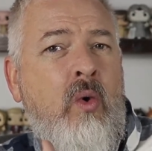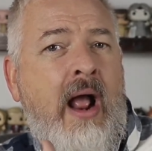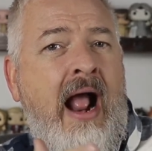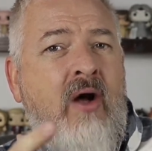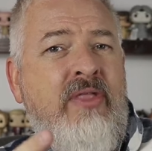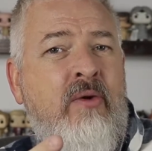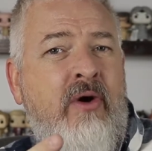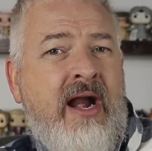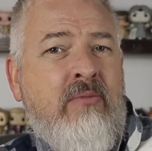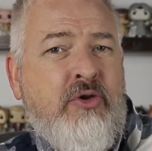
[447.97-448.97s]
how they
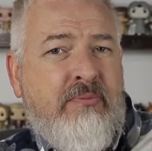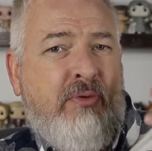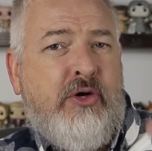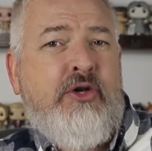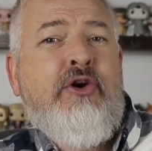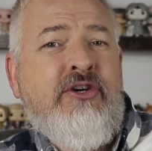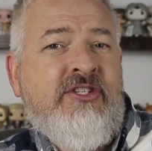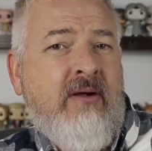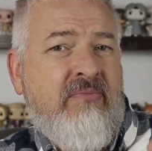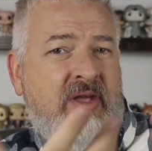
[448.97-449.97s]
were able to procure
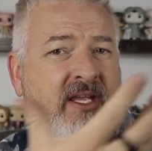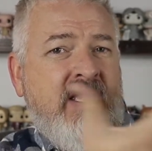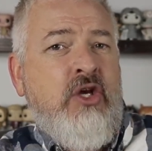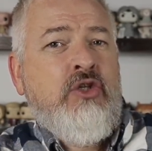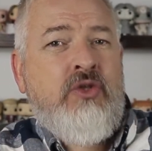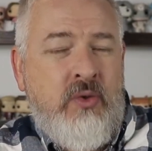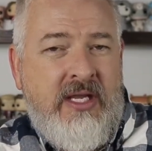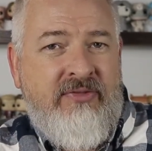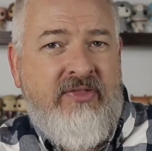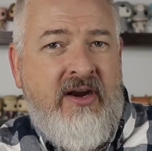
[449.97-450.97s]
something to
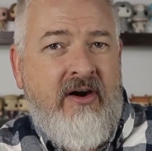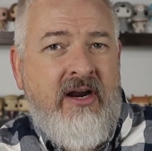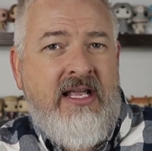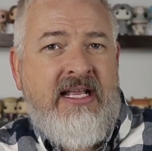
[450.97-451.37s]
get there.